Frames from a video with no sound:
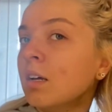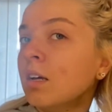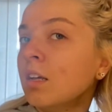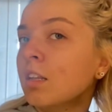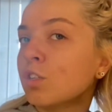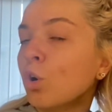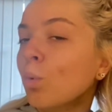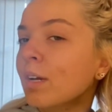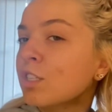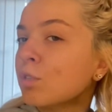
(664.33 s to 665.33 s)
there's
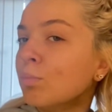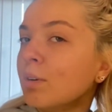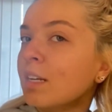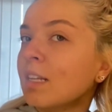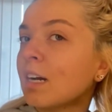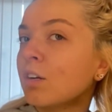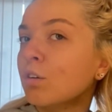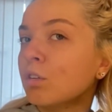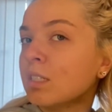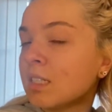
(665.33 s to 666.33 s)
always somebody that can
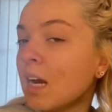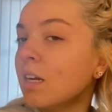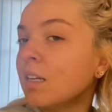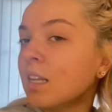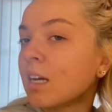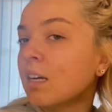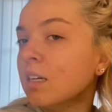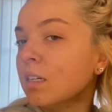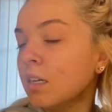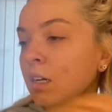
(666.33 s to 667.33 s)
understand and that
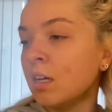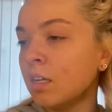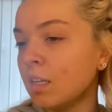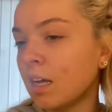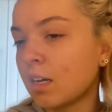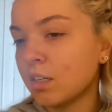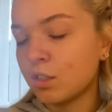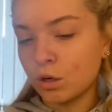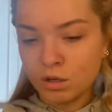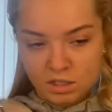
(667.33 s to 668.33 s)
can that can
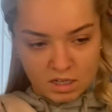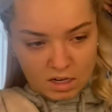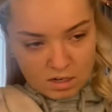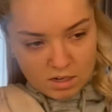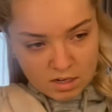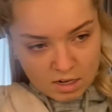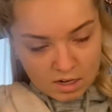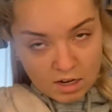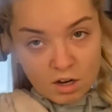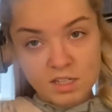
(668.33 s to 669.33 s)
talk to you
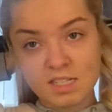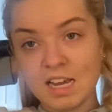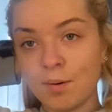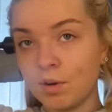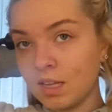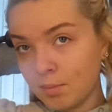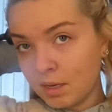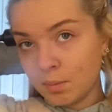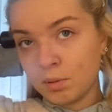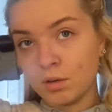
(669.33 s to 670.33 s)
and honestly i'm one of them
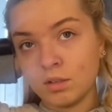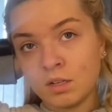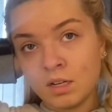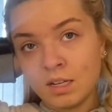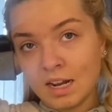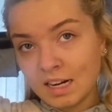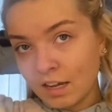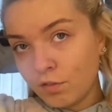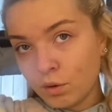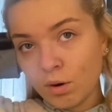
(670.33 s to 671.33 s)
people like
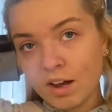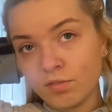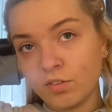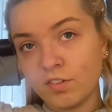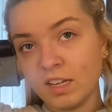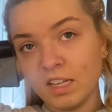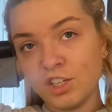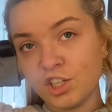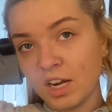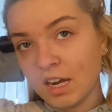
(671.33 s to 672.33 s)
if you are ever feeling
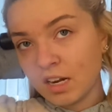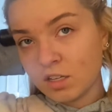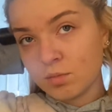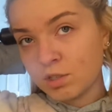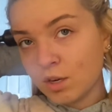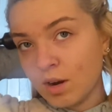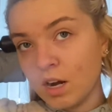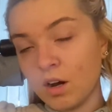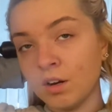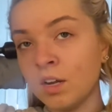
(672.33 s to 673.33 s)
shit and something's going
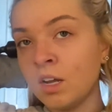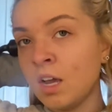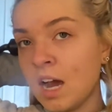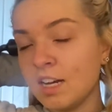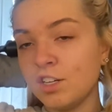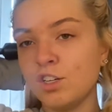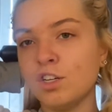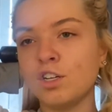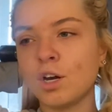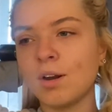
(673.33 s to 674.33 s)
on and you
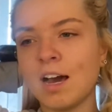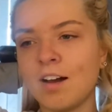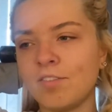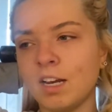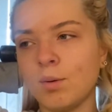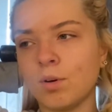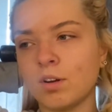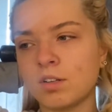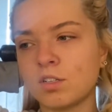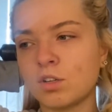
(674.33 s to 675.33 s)
you don't have
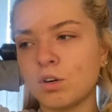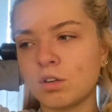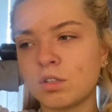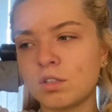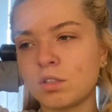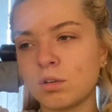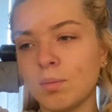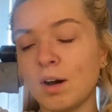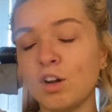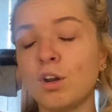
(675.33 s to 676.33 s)
anyone to talk to
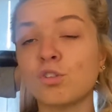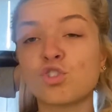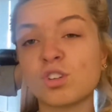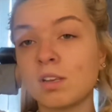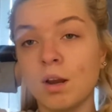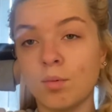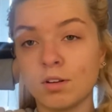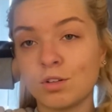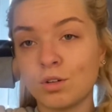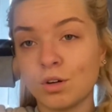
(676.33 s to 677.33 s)
about, you don't trust anyone
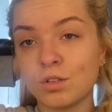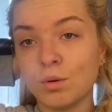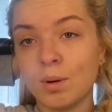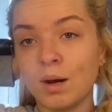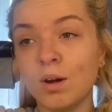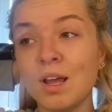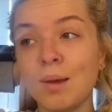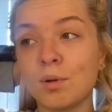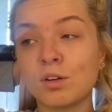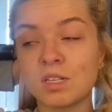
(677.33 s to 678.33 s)
to talk to about.
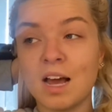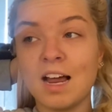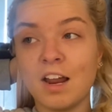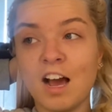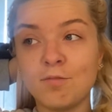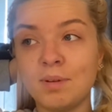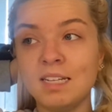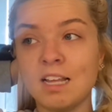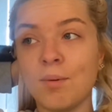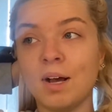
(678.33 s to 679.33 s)
Because I, I've been
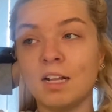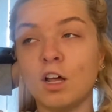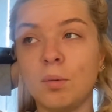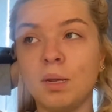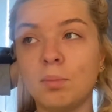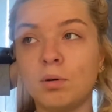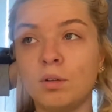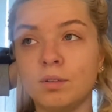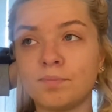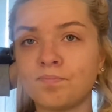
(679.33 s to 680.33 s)
there where a lot of people